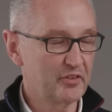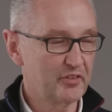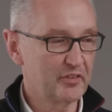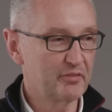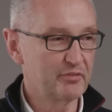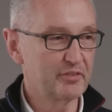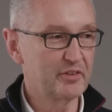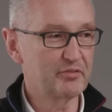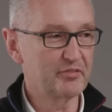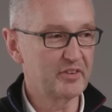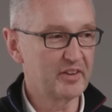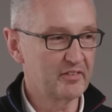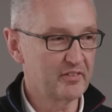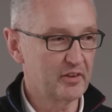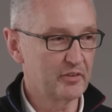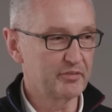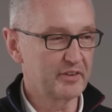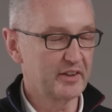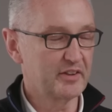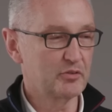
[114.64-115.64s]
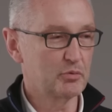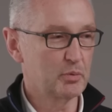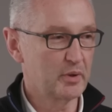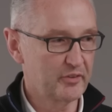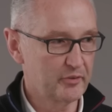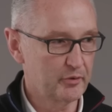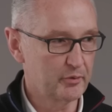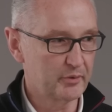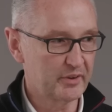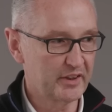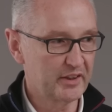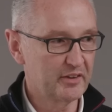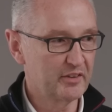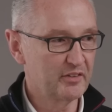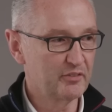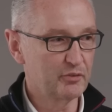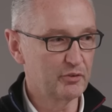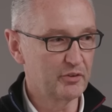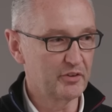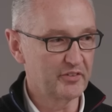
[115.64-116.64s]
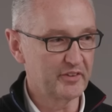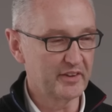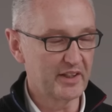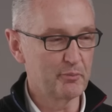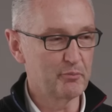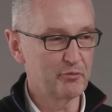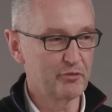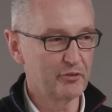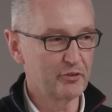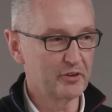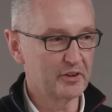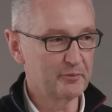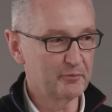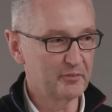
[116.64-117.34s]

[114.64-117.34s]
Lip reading: the 50th of anniversary for the M4